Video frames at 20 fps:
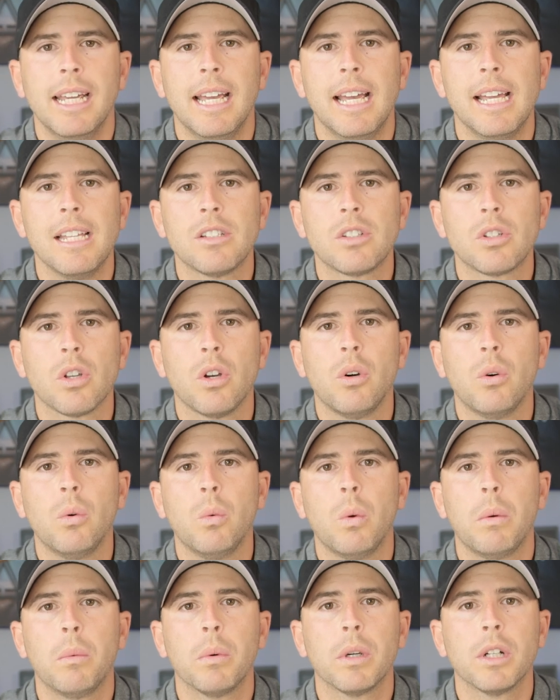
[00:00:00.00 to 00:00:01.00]
And so
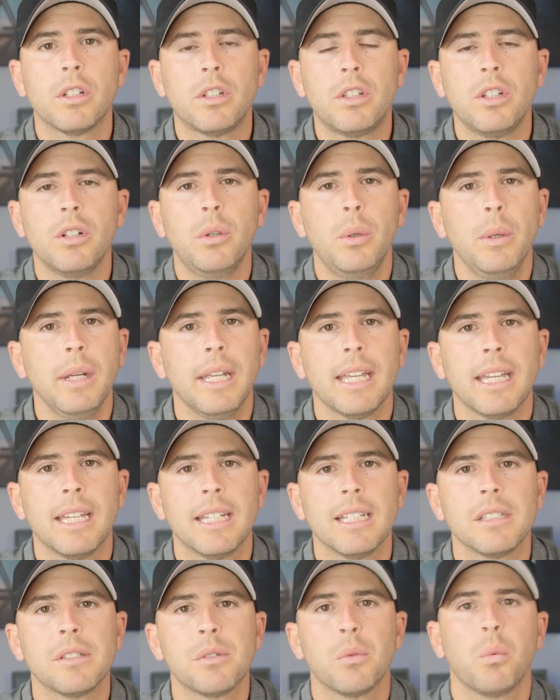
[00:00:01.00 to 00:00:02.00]
what we're doing
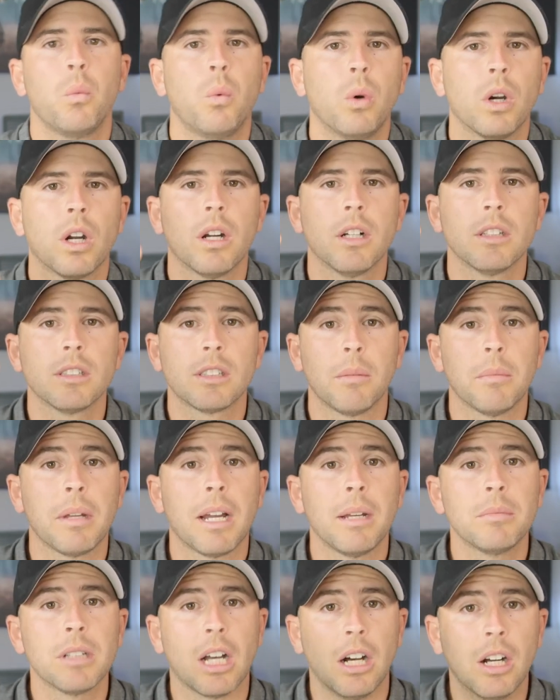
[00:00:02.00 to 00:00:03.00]
is we're
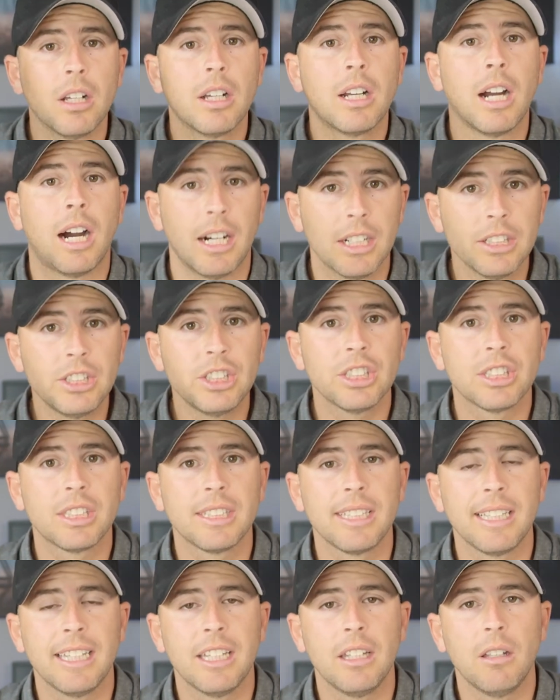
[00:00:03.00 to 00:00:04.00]
sometimes
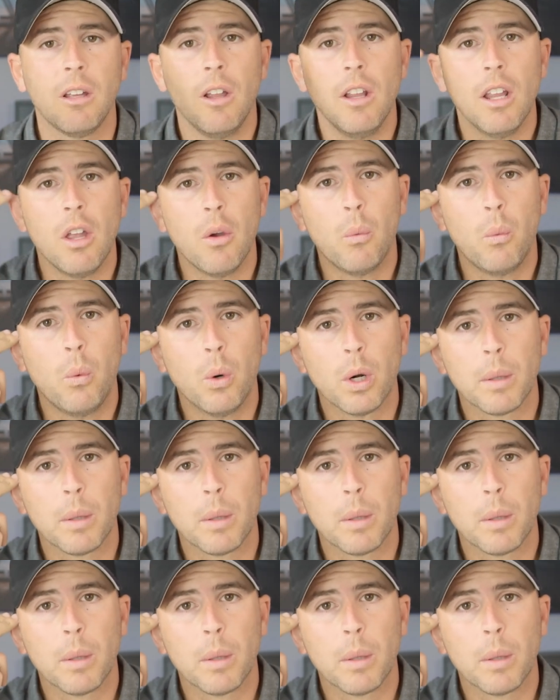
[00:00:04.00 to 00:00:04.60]
unconsciously we're